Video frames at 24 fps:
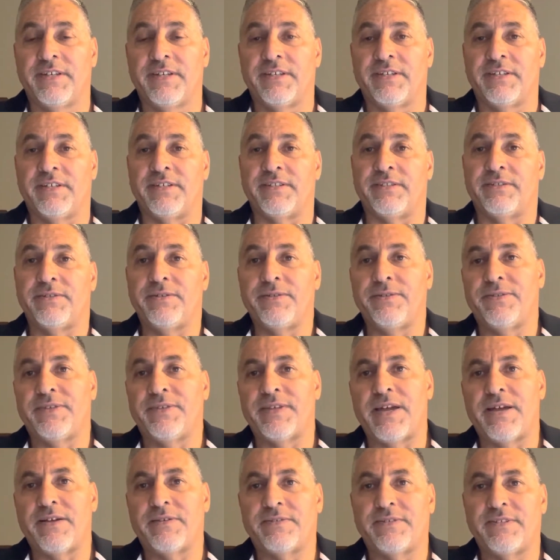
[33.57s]
In
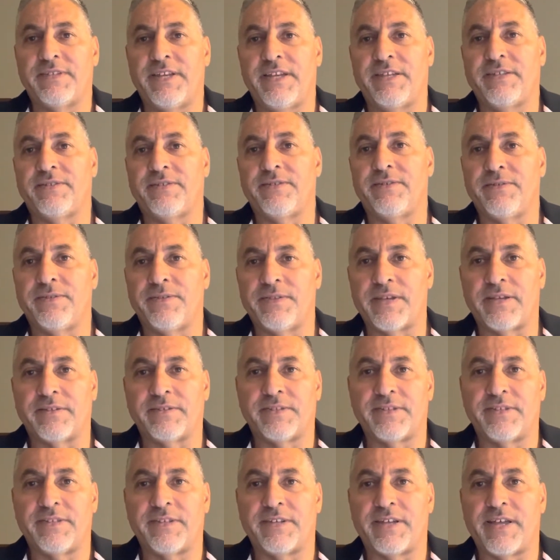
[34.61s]

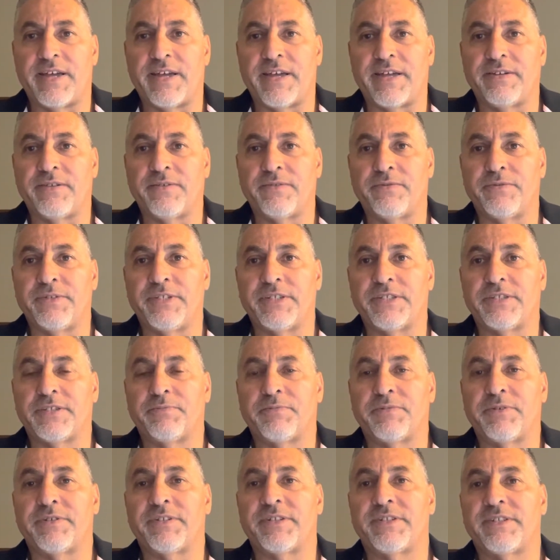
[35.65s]
2008-2009, we
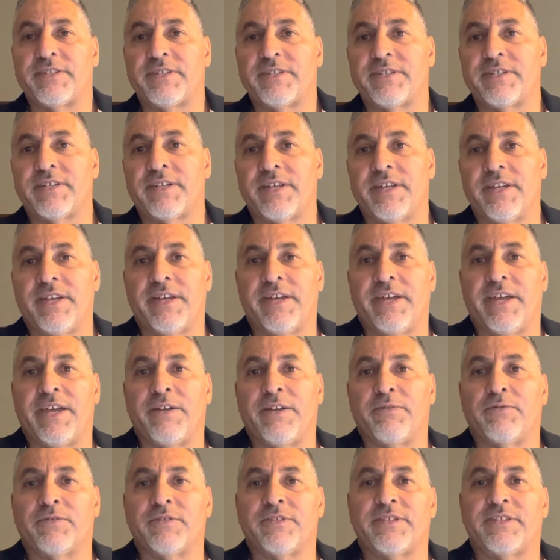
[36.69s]
experienced a
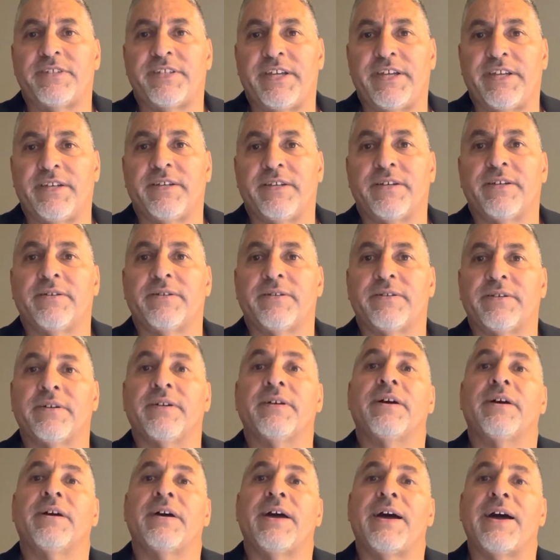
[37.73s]
real estate
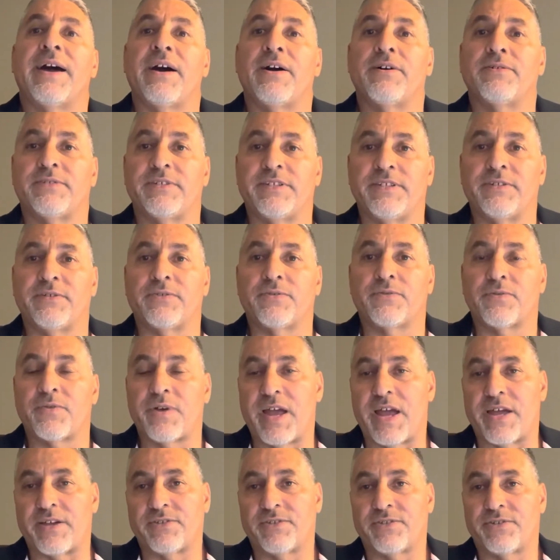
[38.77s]
housing
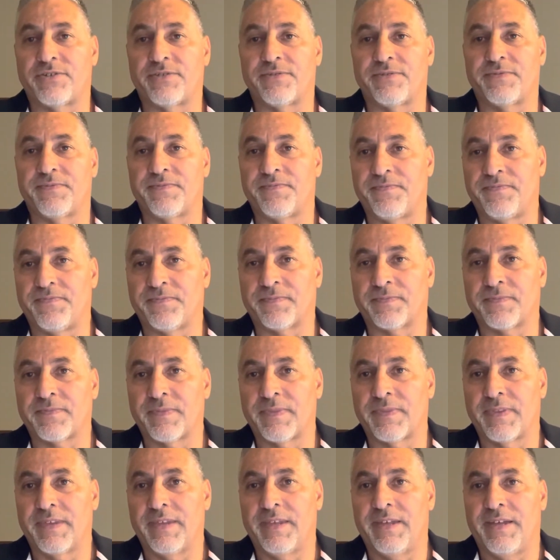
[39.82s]
crash.
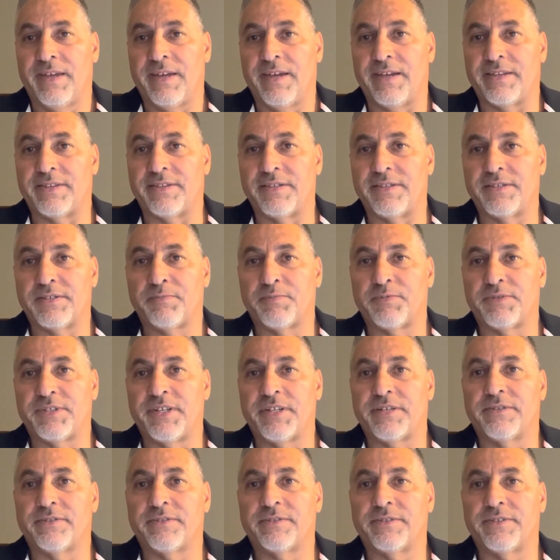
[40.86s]
At this
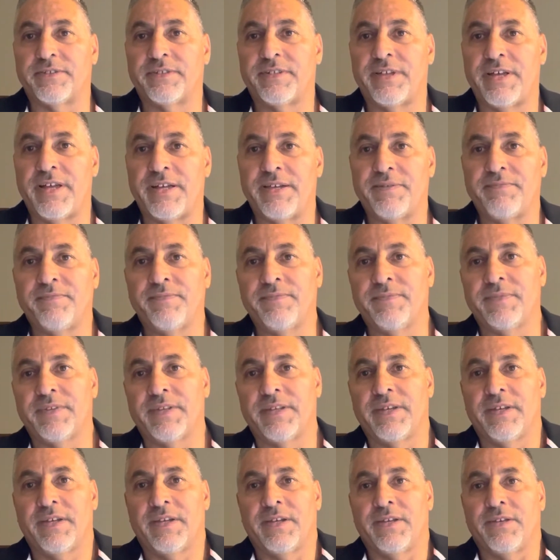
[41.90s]
particular time,
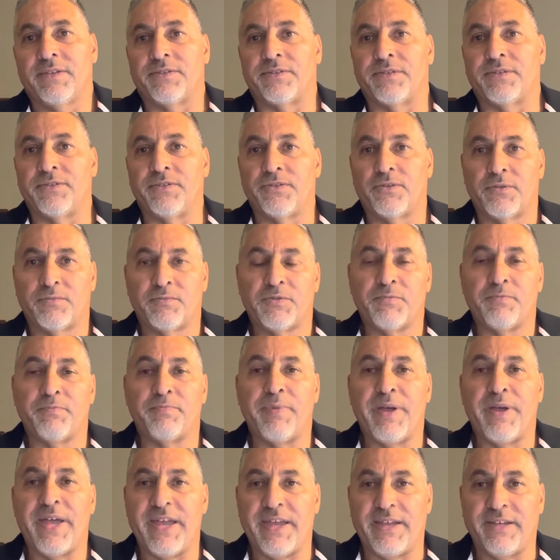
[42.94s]
the normal
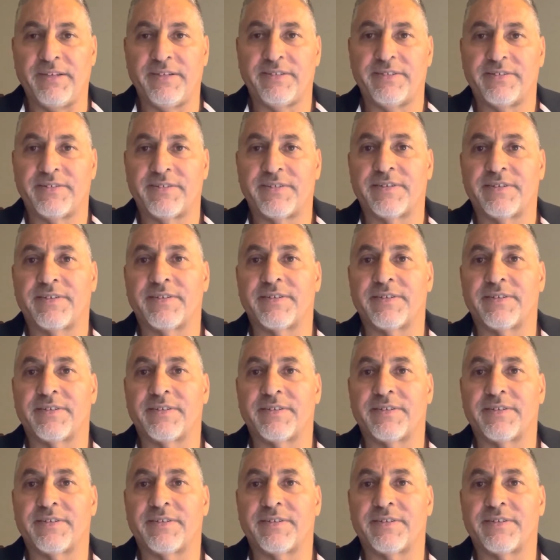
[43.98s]
banks